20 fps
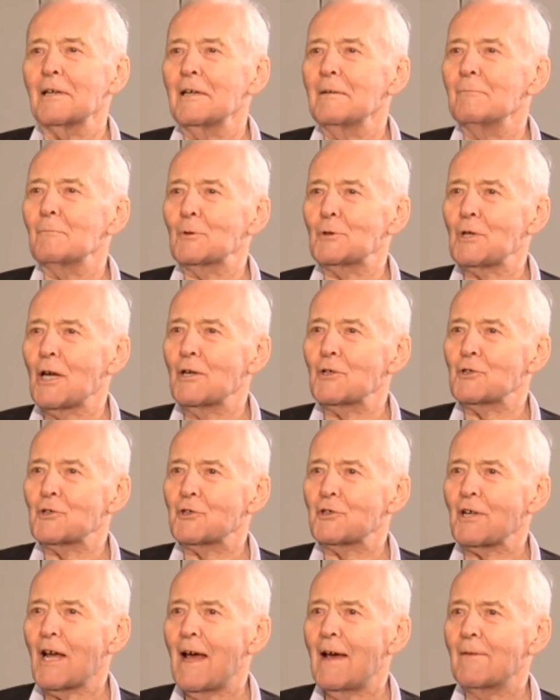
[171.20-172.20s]
an
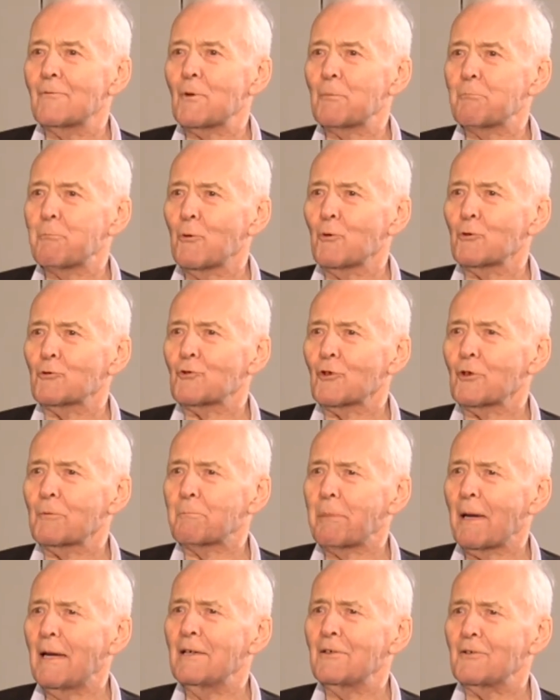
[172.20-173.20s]
invitation to have the portrait
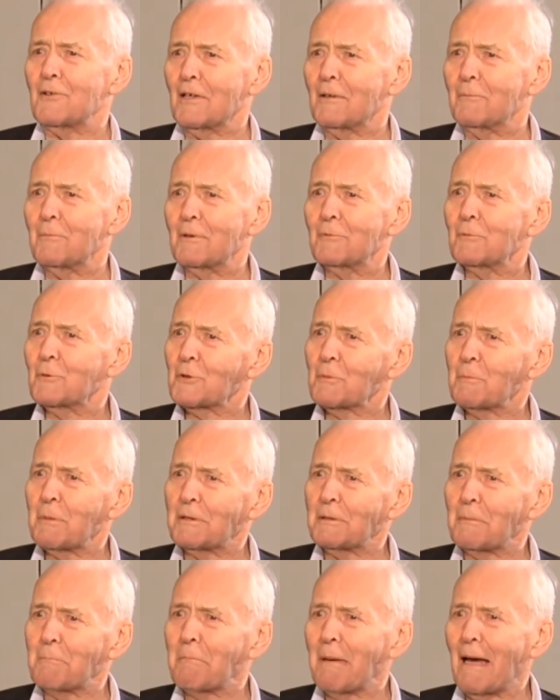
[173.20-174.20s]
painted, but it was a
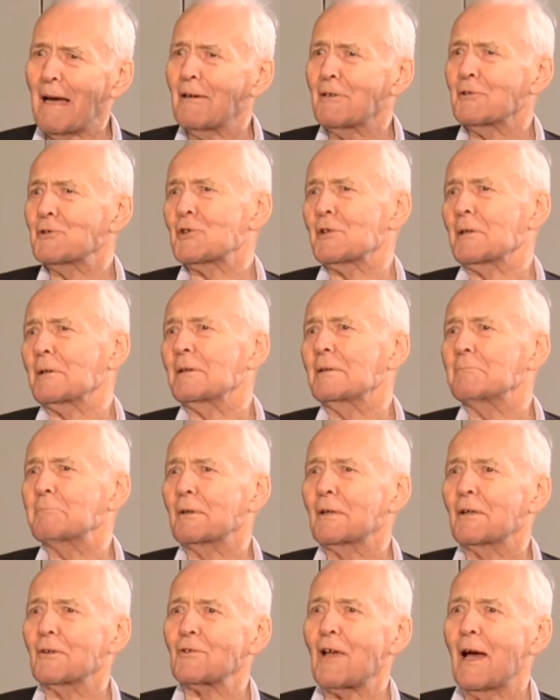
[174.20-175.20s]
bit embarrassing
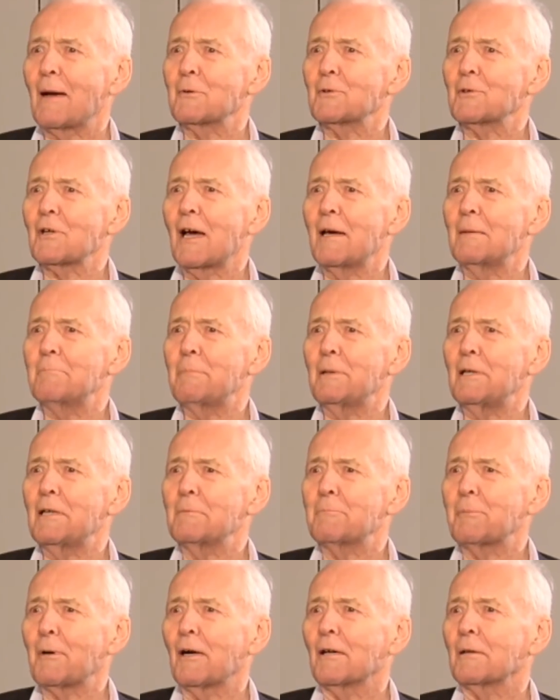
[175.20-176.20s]
because I'd been
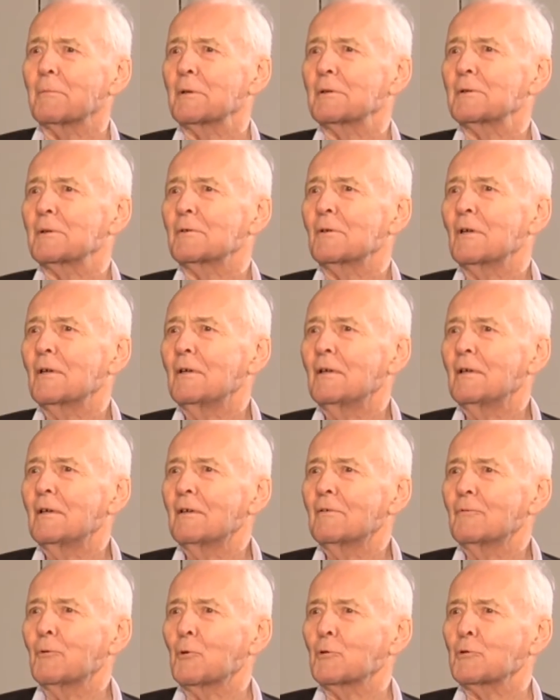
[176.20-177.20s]
in Parliament
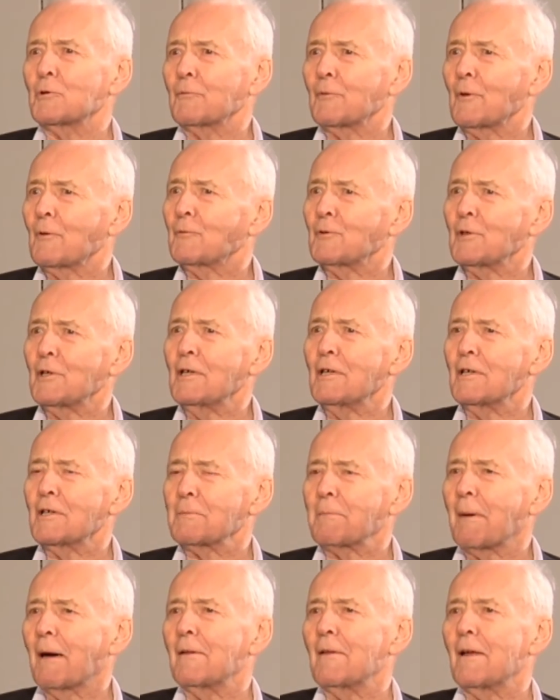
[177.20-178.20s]
40, 50 years
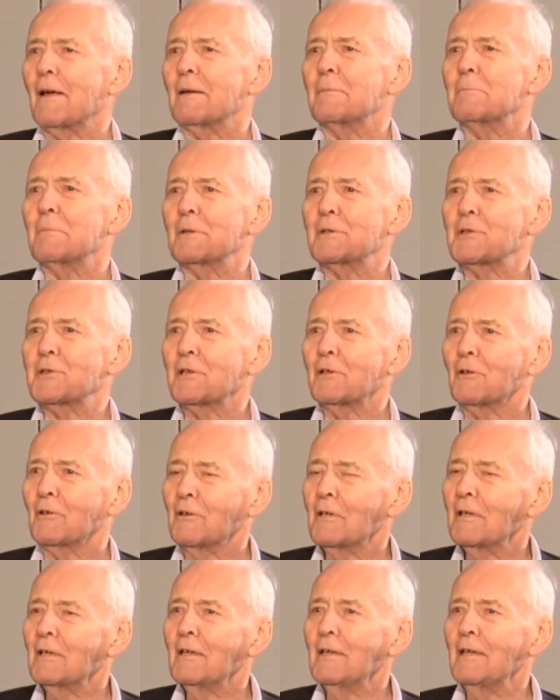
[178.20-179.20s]
by then, but still,
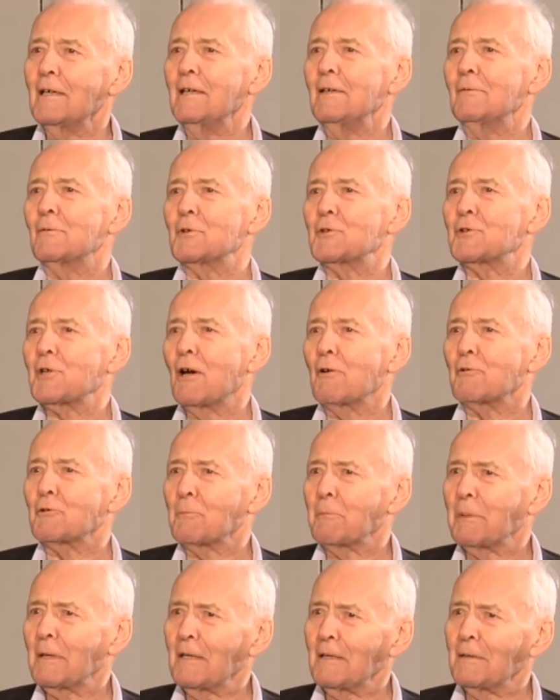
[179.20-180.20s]
even so, to
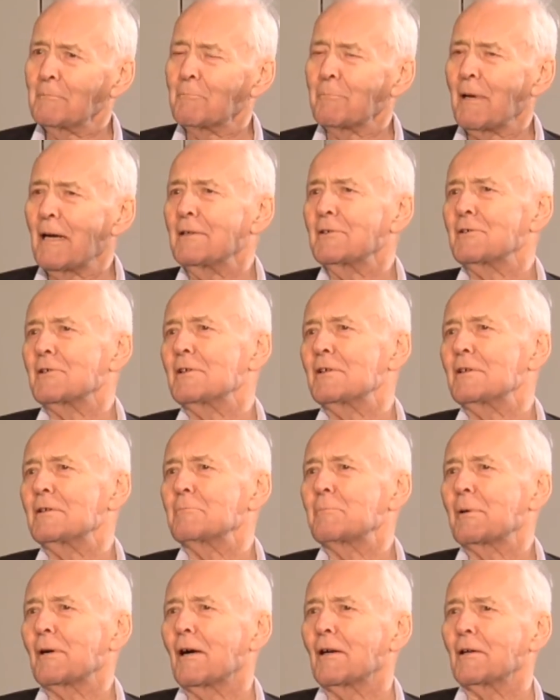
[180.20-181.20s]
be painted in
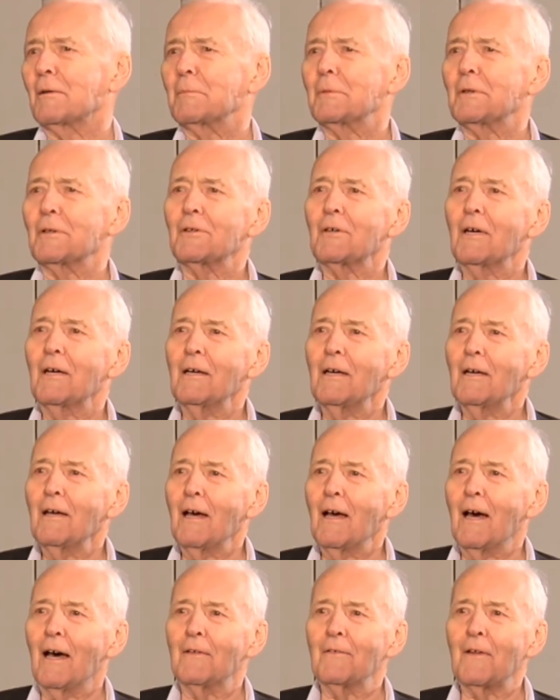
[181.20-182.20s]
Parliament.
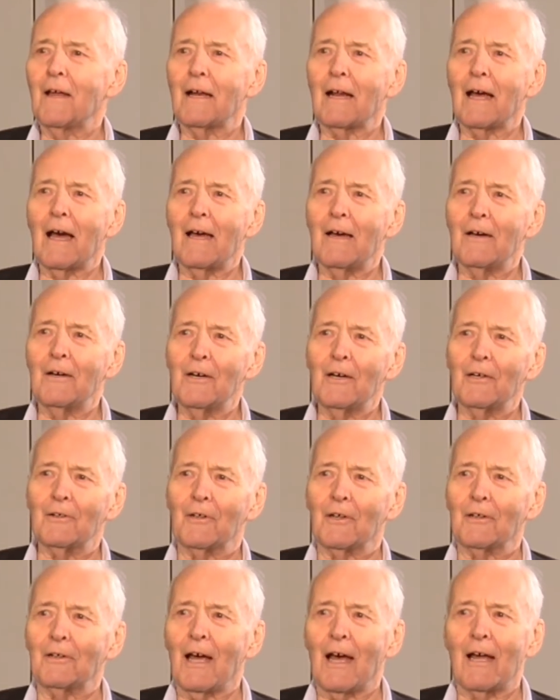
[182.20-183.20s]
And then I heard
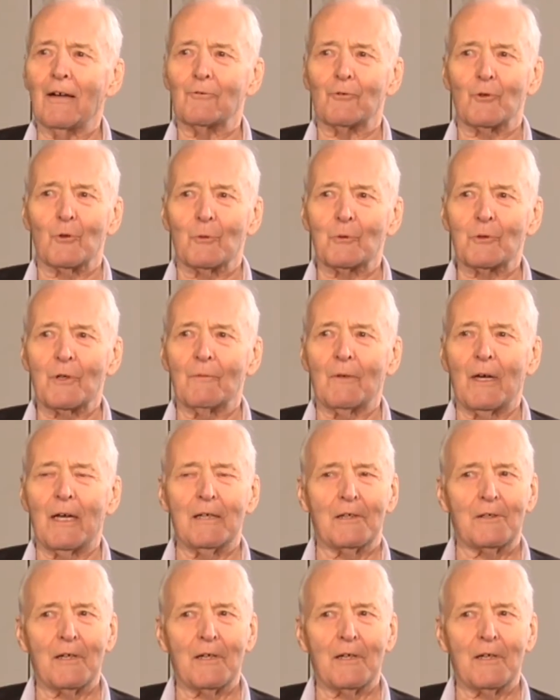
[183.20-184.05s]
that Andrew was a very